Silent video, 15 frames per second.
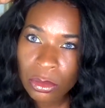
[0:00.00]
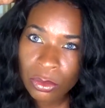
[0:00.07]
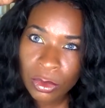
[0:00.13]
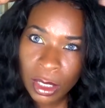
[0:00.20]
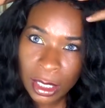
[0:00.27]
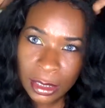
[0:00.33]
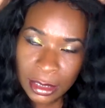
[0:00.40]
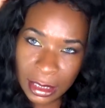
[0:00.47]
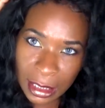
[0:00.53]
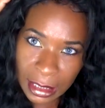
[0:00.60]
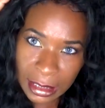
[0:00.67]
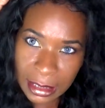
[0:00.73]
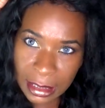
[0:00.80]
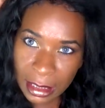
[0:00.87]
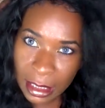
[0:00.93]
When I
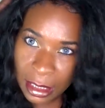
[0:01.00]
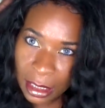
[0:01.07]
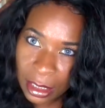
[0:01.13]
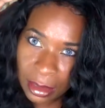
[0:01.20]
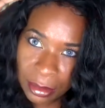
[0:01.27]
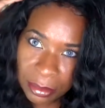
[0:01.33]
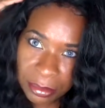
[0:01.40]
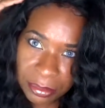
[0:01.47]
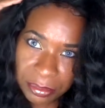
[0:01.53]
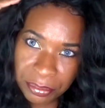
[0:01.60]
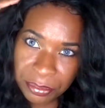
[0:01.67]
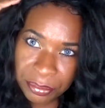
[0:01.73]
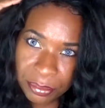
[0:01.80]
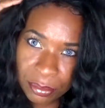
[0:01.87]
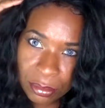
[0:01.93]
teased it up,
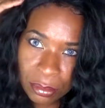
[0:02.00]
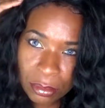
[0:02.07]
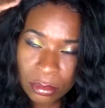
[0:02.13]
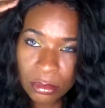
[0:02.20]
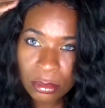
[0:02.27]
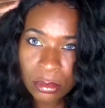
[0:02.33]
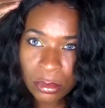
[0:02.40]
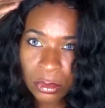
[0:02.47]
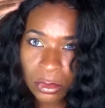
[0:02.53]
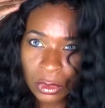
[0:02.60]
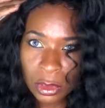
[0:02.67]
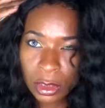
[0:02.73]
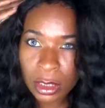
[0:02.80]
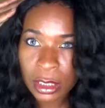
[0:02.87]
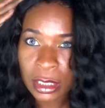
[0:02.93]

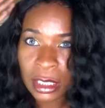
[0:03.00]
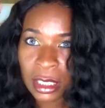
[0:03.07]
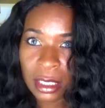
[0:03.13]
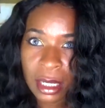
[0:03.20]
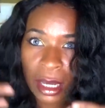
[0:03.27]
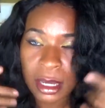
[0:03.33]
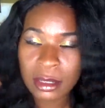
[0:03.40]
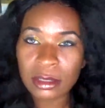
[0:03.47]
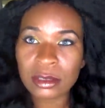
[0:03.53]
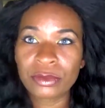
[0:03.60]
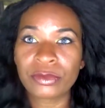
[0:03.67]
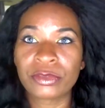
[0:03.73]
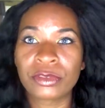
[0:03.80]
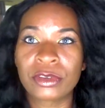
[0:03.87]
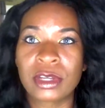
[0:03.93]
it did cause
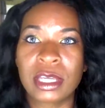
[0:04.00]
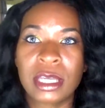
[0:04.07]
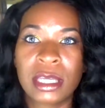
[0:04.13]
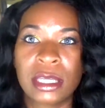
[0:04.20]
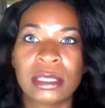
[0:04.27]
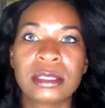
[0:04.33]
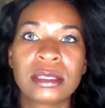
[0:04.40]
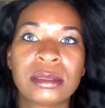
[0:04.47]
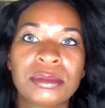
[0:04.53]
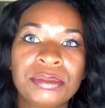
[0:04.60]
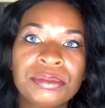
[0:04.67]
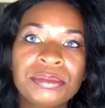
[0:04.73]
some frizz